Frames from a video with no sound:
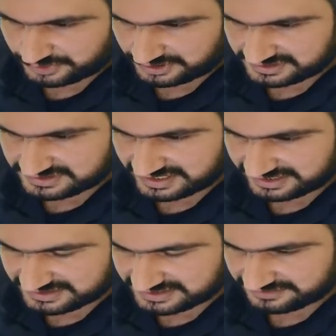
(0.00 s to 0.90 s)
a past and
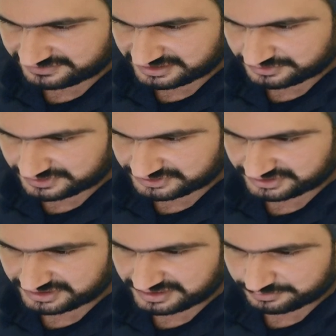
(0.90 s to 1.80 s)
is given the
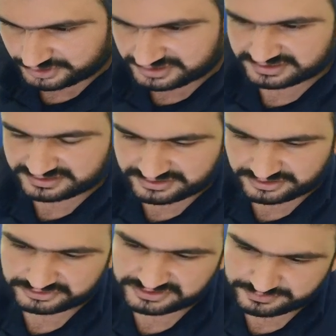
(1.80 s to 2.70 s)
question in a present.
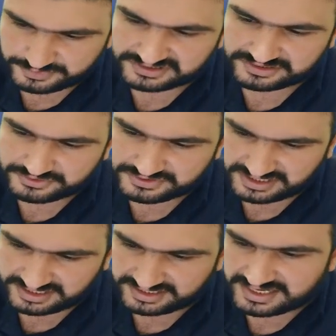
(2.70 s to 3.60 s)
So it is better to
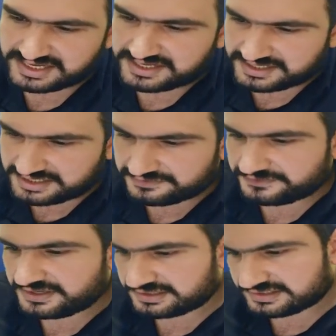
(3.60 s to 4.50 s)
say he
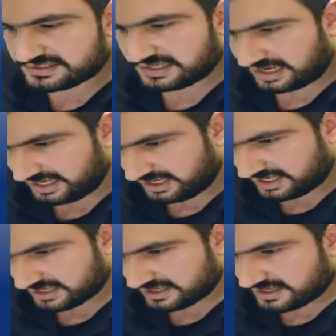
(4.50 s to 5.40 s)
feels
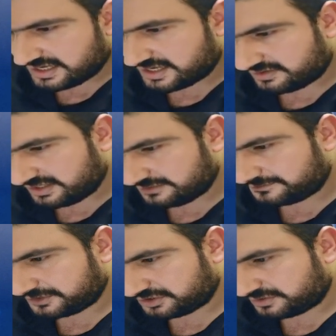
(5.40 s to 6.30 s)
like a real
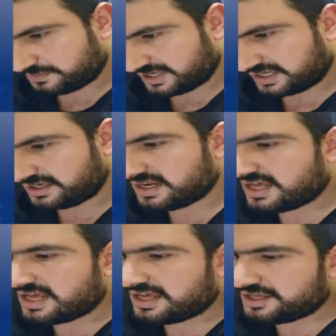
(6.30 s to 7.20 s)
fisherman.
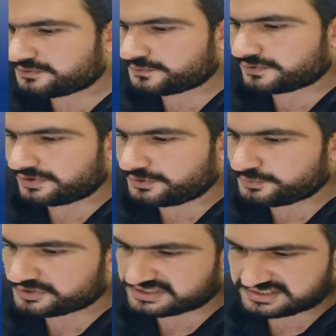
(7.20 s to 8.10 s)
He
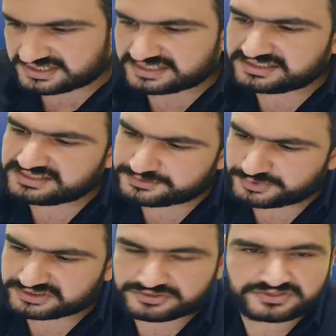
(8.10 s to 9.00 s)
was excited. It's
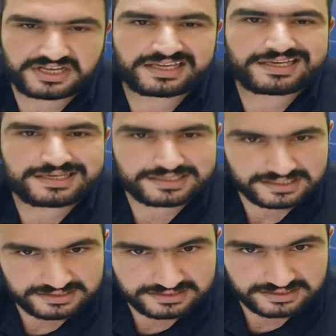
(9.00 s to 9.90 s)
better to say he
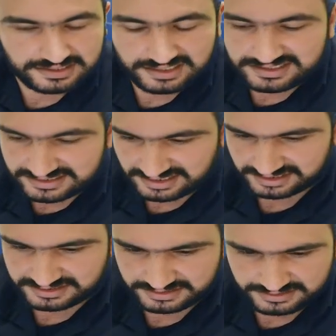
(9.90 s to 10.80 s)
is
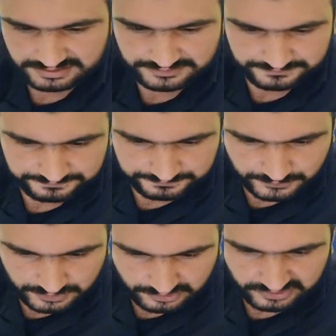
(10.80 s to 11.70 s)
excited
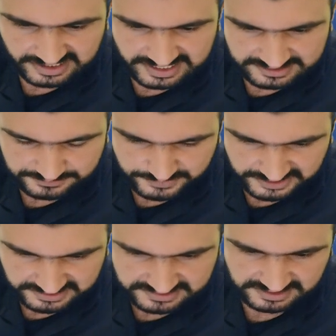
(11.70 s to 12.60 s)
or he has
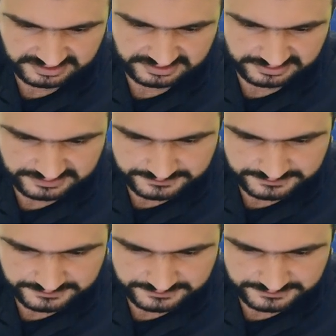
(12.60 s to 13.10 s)
been excited.